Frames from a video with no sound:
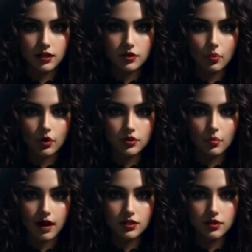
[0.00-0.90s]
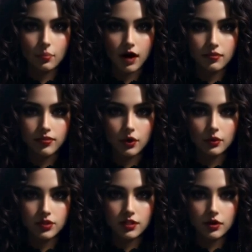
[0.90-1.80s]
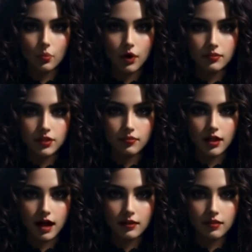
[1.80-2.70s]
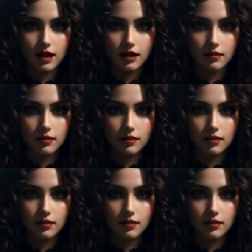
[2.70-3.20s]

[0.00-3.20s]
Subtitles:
its walls once more filled with the warmth of life.